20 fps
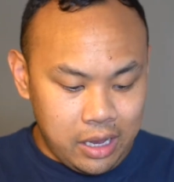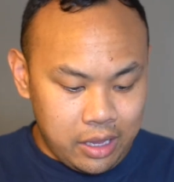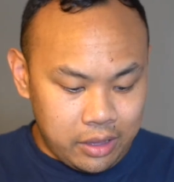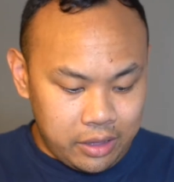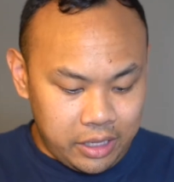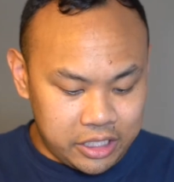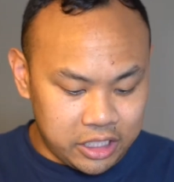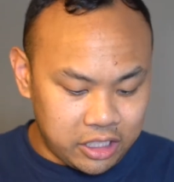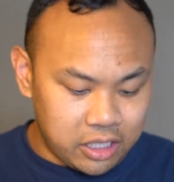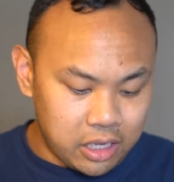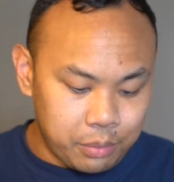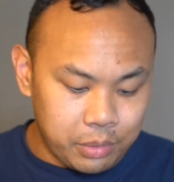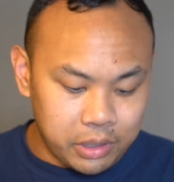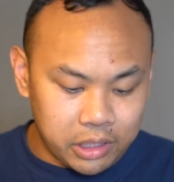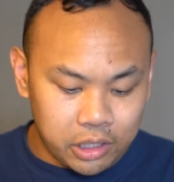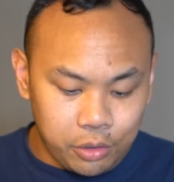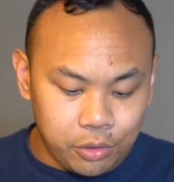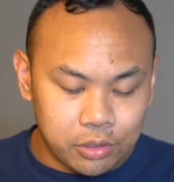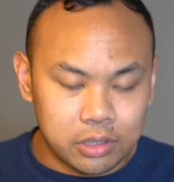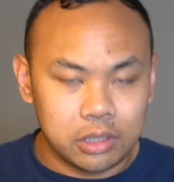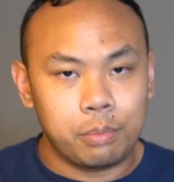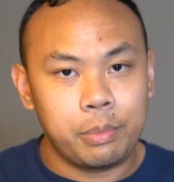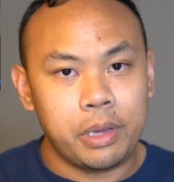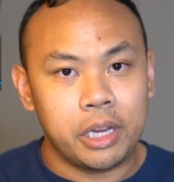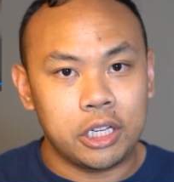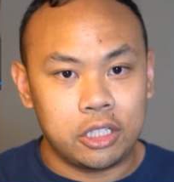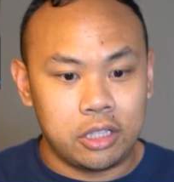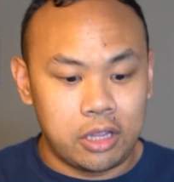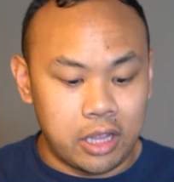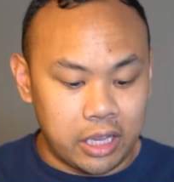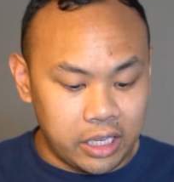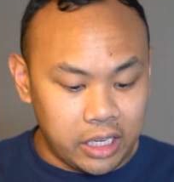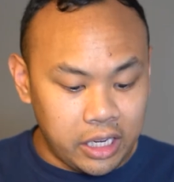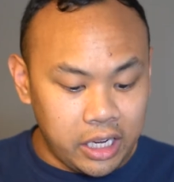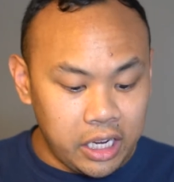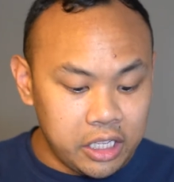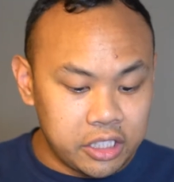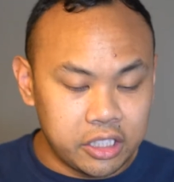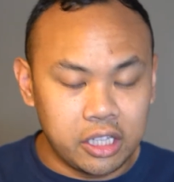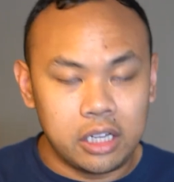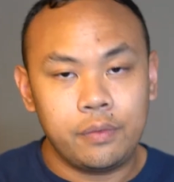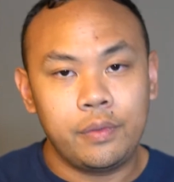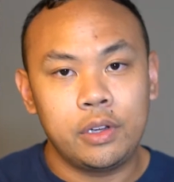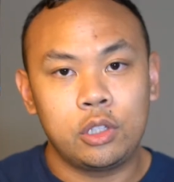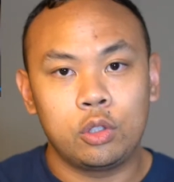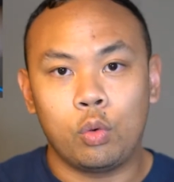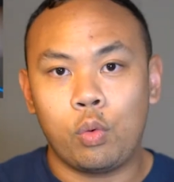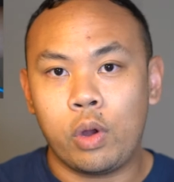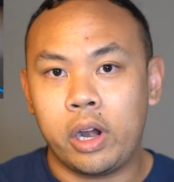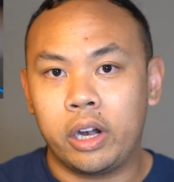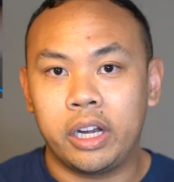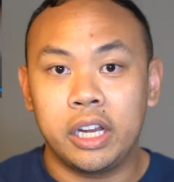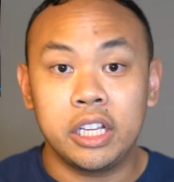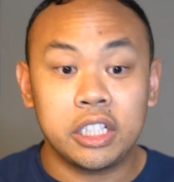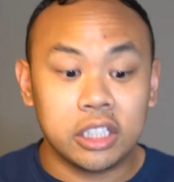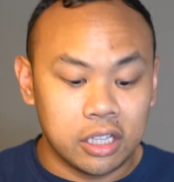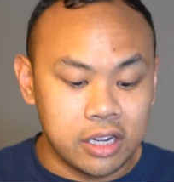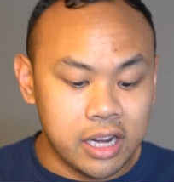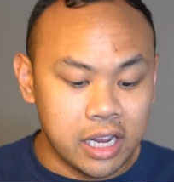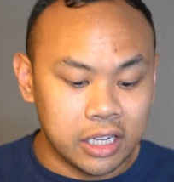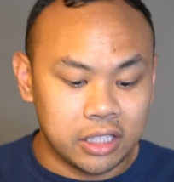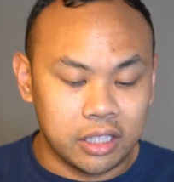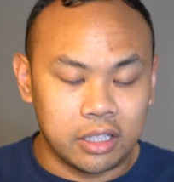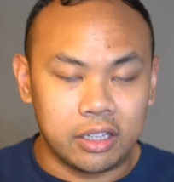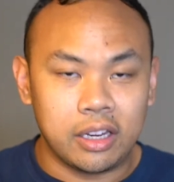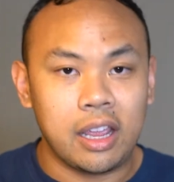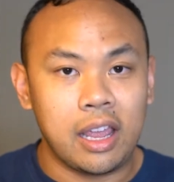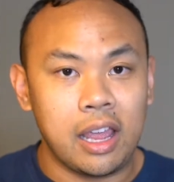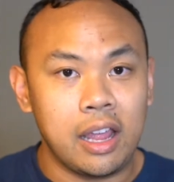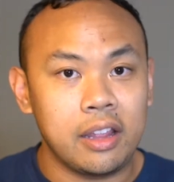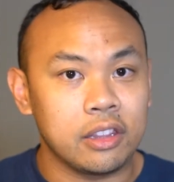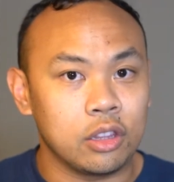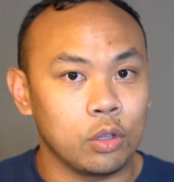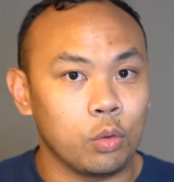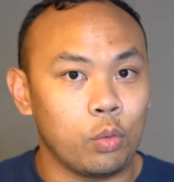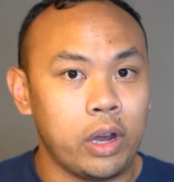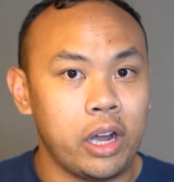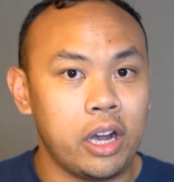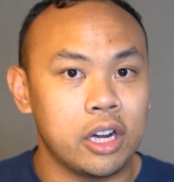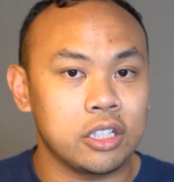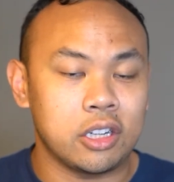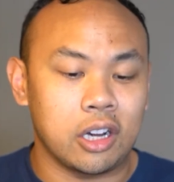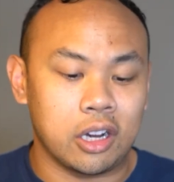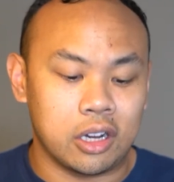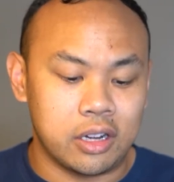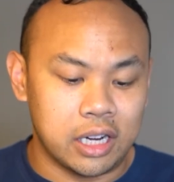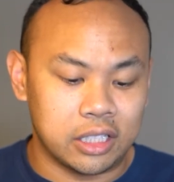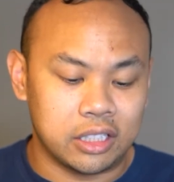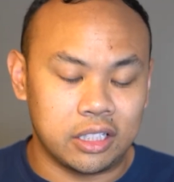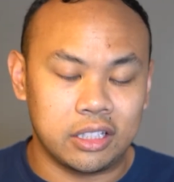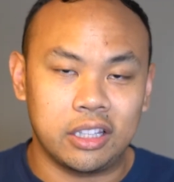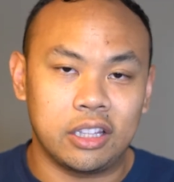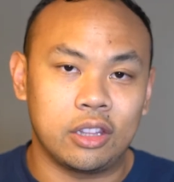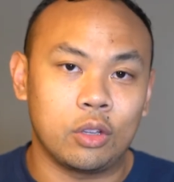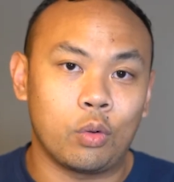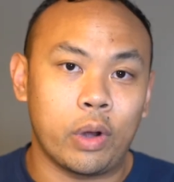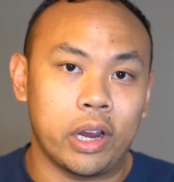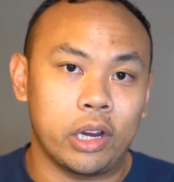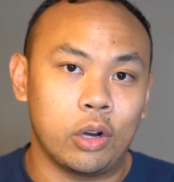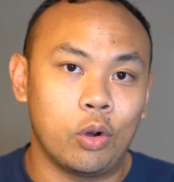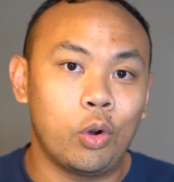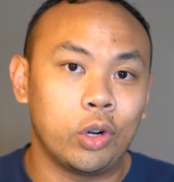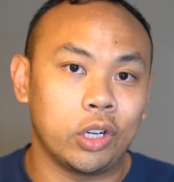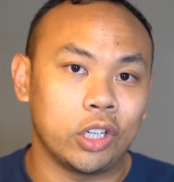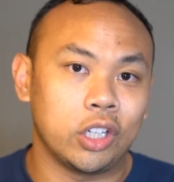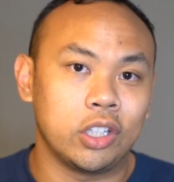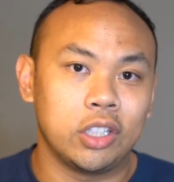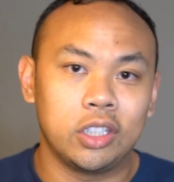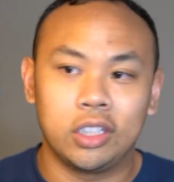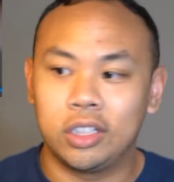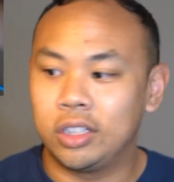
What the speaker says: This is going to be used to make sure that each individual wire is connected and that the wires are connected in the right order.